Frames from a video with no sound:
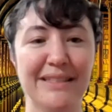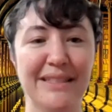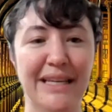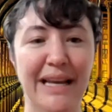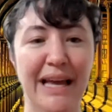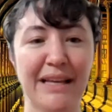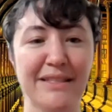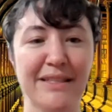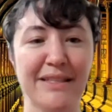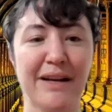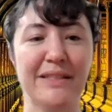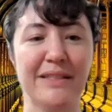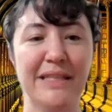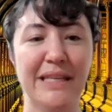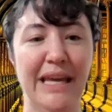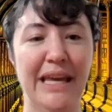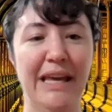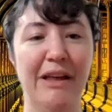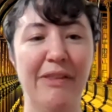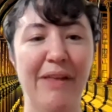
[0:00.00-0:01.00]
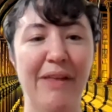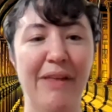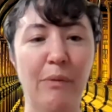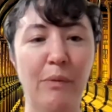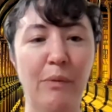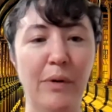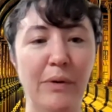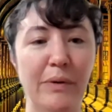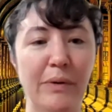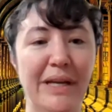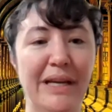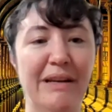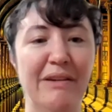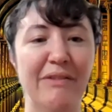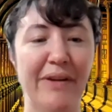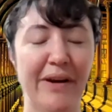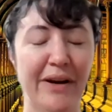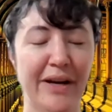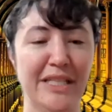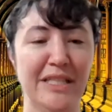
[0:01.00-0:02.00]
It starts to heal that wound in a
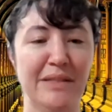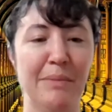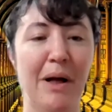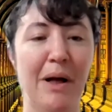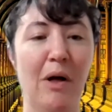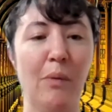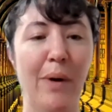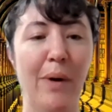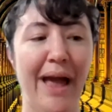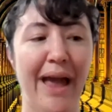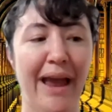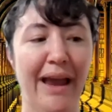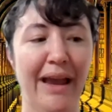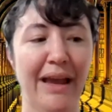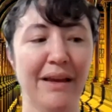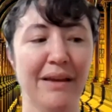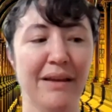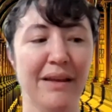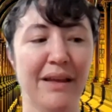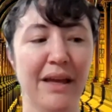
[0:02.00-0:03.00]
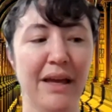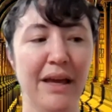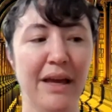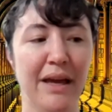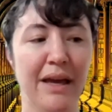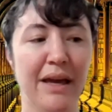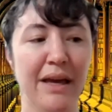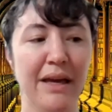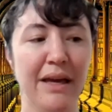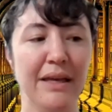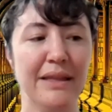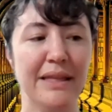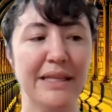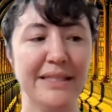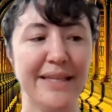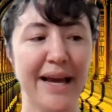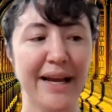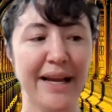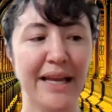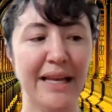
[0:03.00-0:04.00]
very small way. The
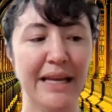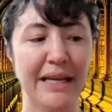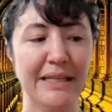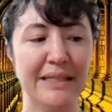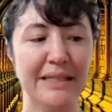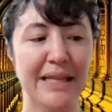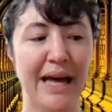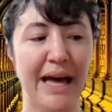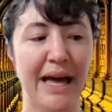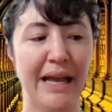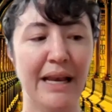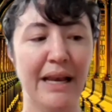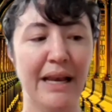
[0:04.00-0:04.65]
second is that